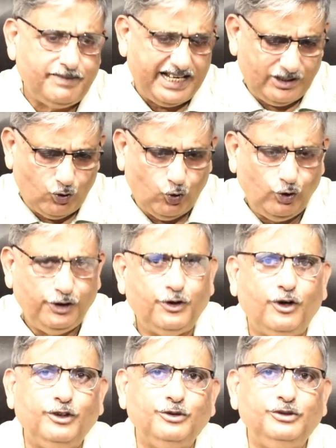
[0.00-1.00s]
by holding
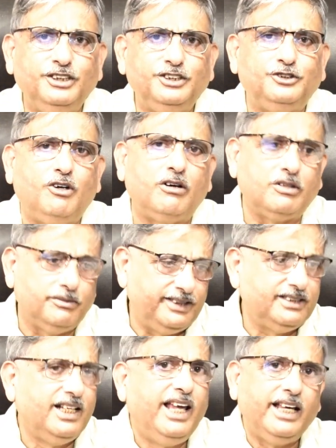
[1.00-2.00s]
on to these
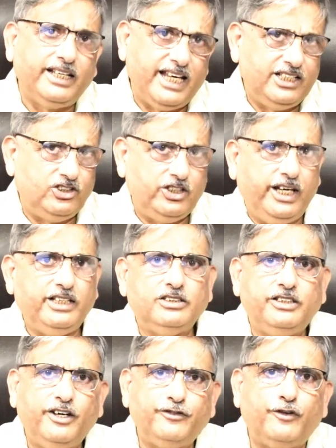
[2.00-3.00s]
documents, can change
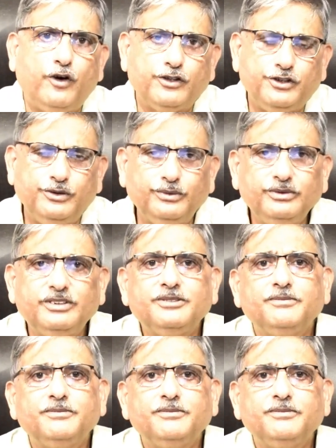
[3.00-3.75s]
their fortunes.